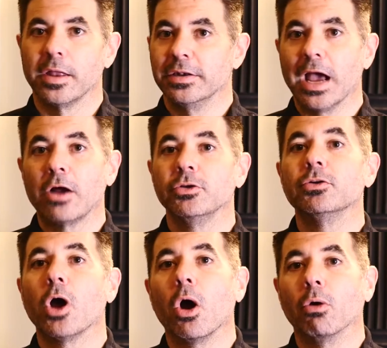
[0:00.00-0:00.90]
Now you
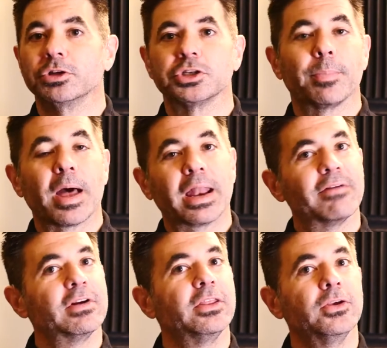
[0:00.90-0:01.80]
know just about
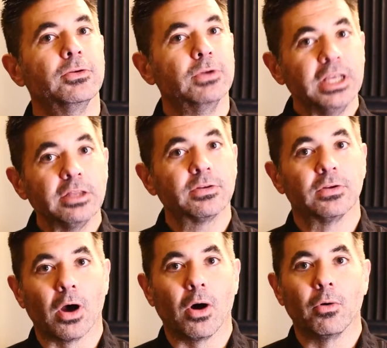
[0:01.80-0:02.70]
everything you need to
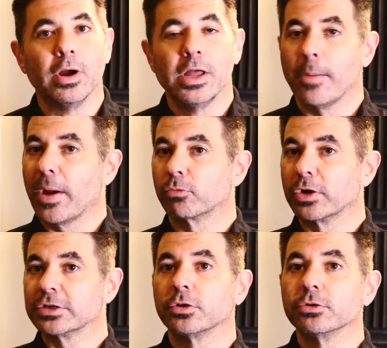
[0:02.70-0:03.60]
know about
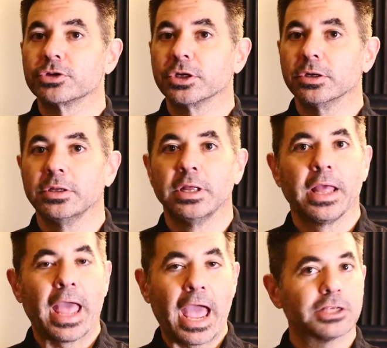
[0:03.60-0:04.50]
resolution,
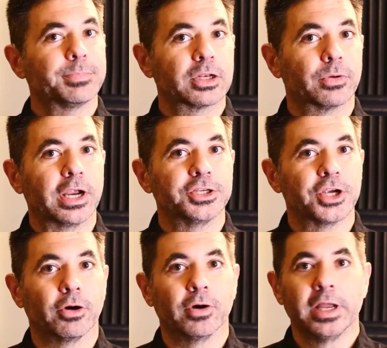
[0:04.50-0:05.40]
aspect
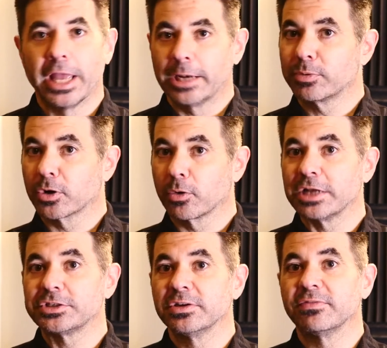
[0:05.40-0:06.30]
ratio, and
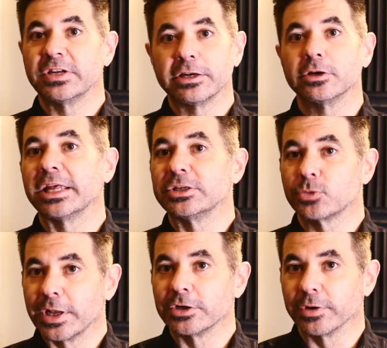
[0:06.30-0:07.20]
progressive and interlaced
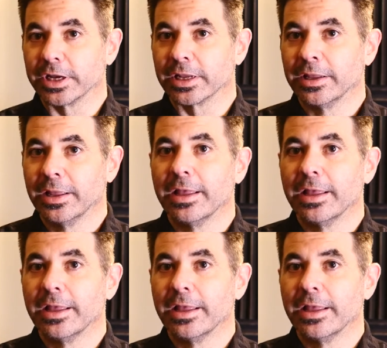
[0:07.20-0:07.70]
rendering.